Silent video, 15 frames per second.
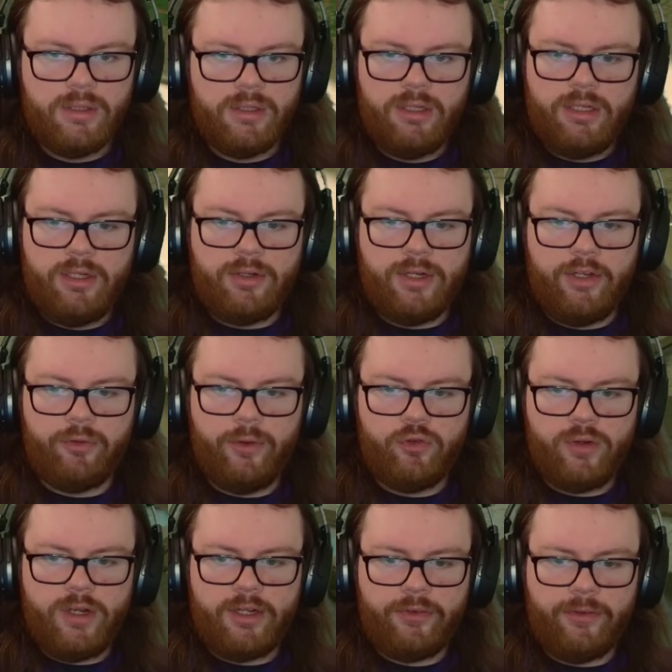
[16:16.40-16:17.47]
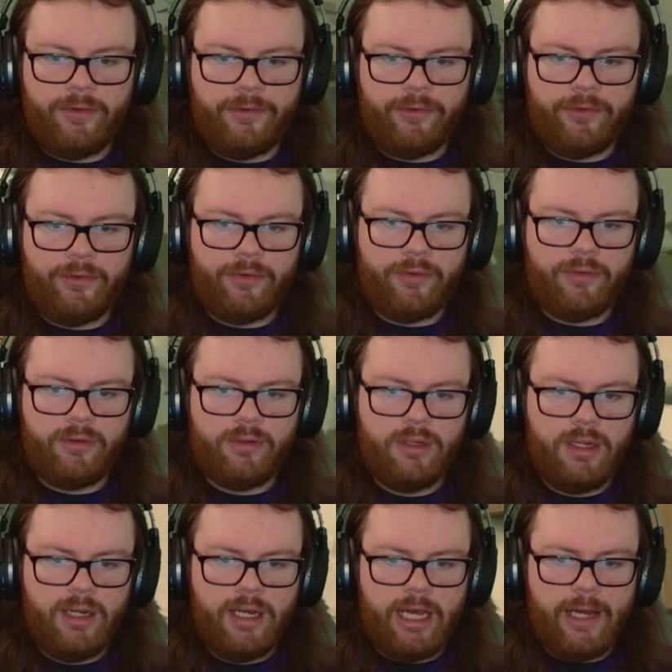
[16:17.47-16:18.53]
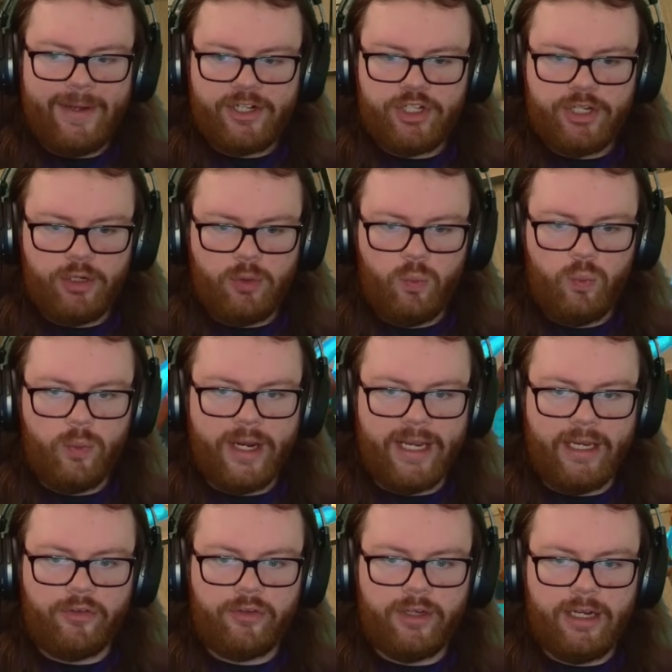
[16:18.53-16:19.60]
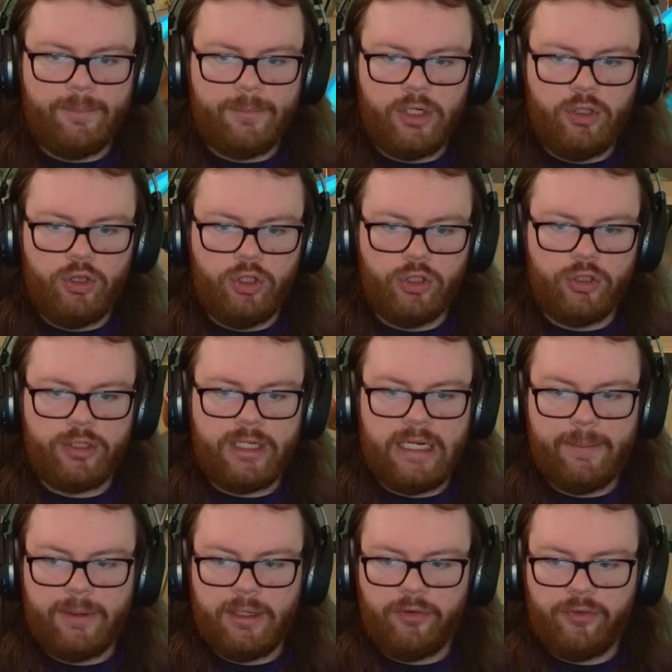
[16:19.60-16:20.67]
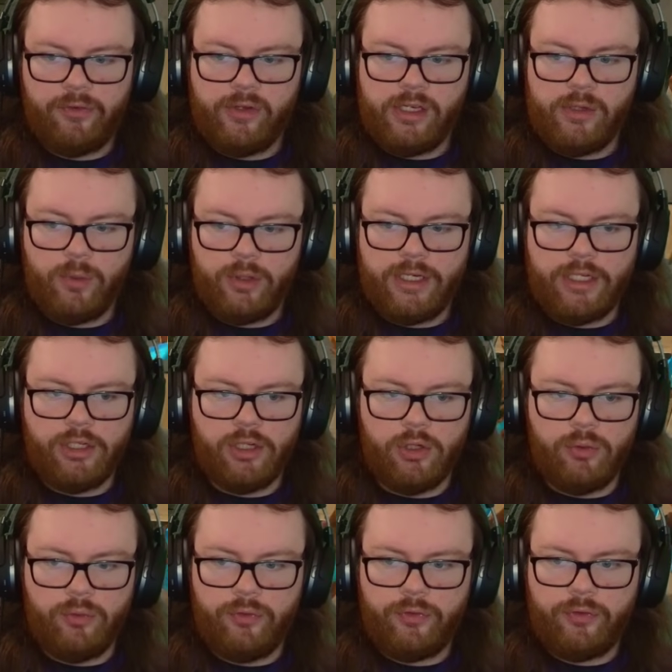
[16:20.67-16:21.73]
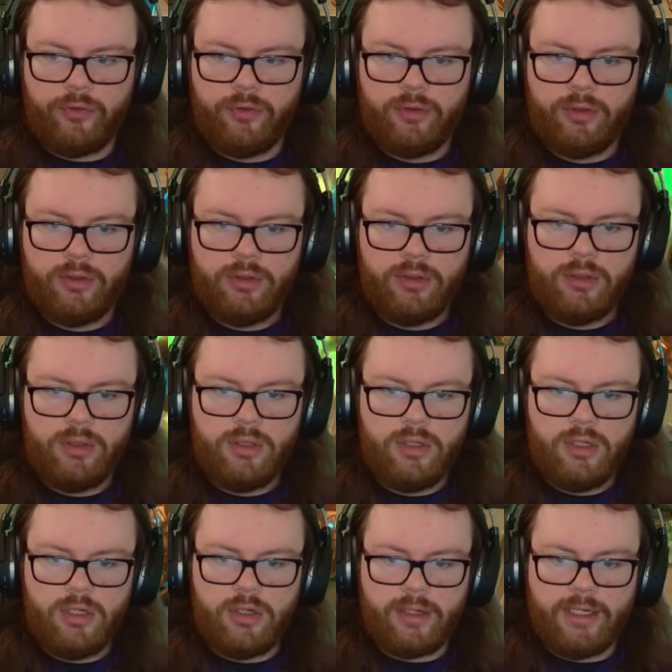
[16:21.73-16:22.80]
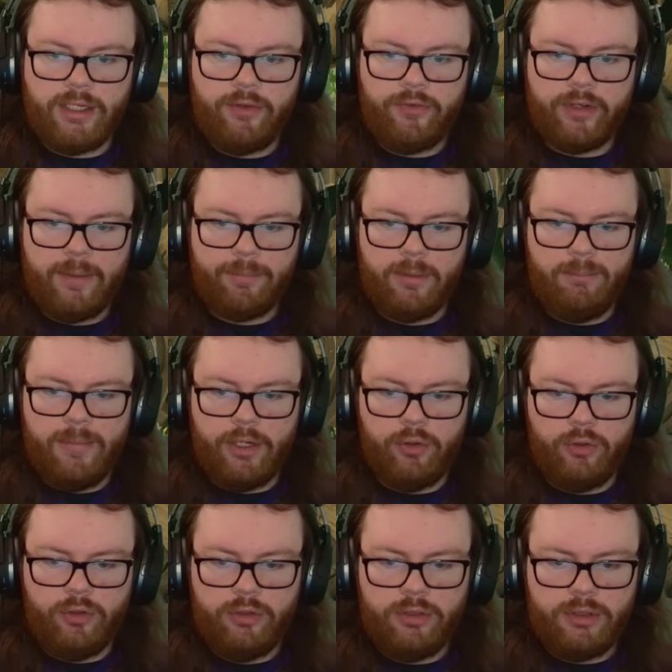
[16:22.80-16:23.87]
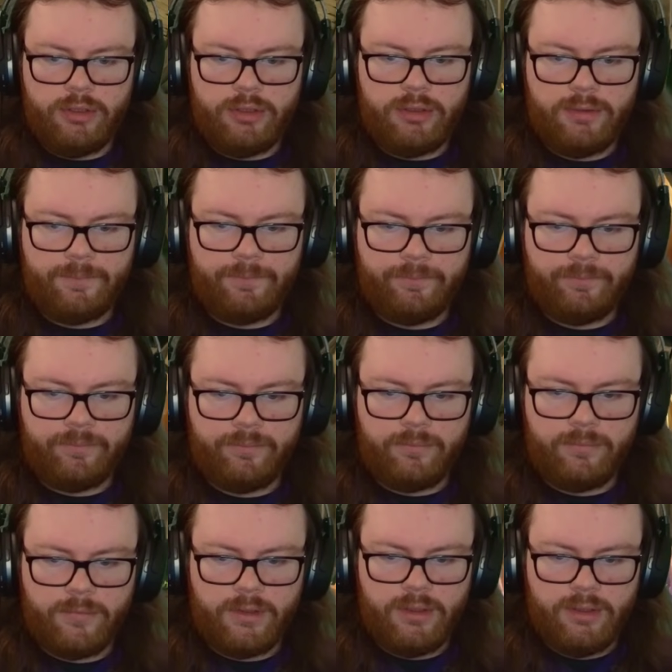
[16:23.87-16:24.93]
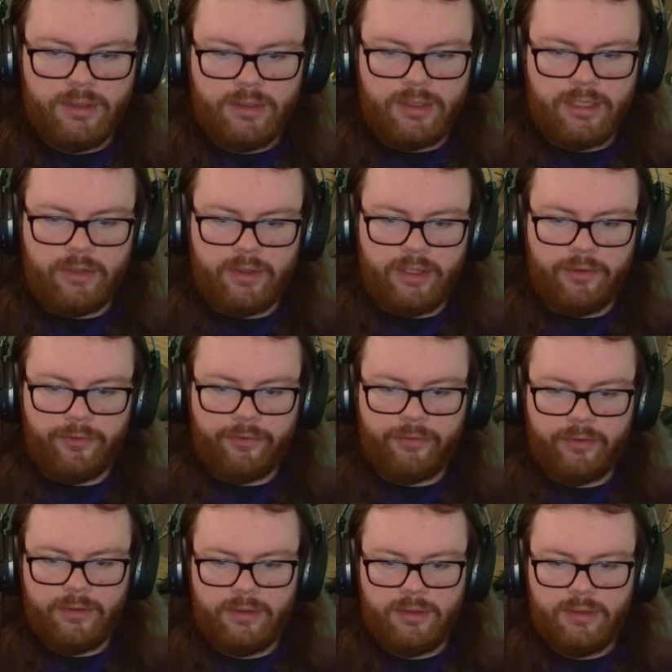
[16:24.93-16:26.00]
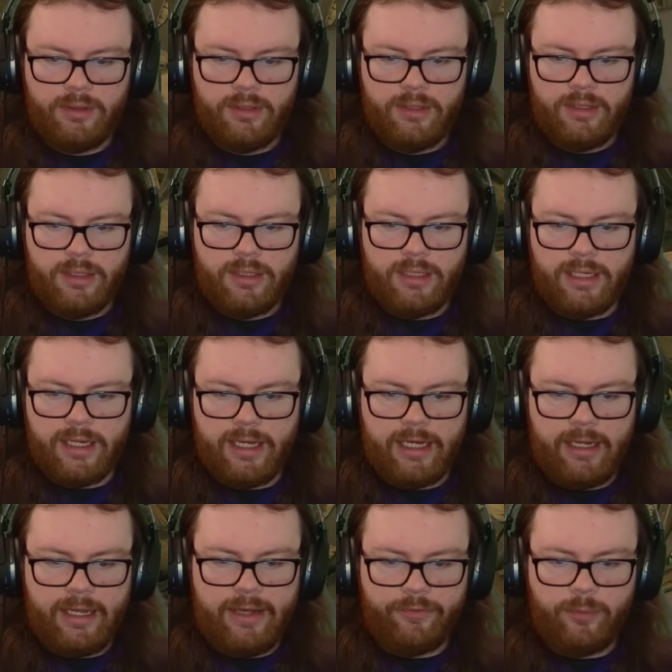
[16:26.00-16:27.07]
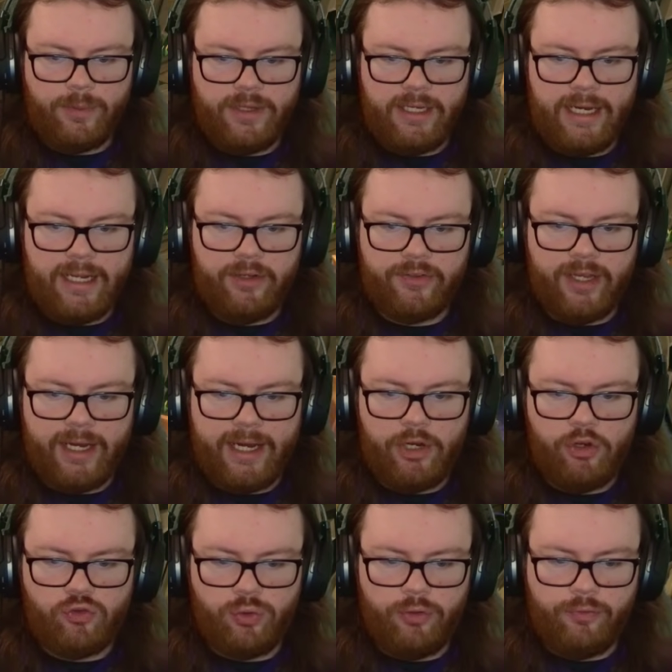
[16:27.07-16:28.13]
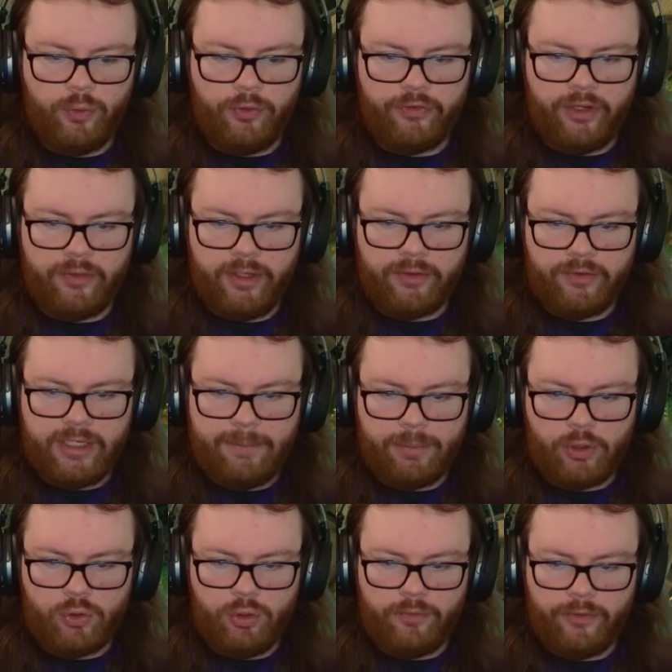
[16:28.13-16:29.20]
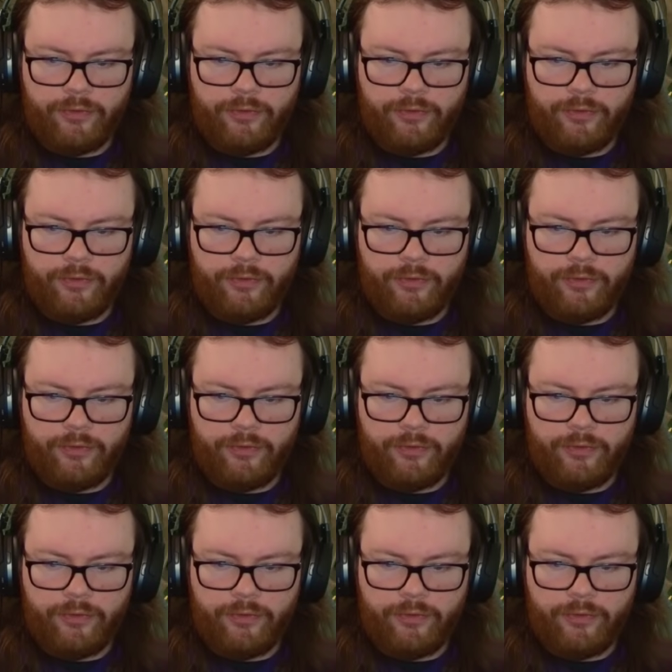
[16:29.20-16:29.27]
Okay, so Androxus... I'm actually going to wait, and I'm going to lurk, and I'm going to see where he goes. Okay, he's up the middle. There he is. Yeah, I have to be the anti-Andro force, I think, to keep our Corvus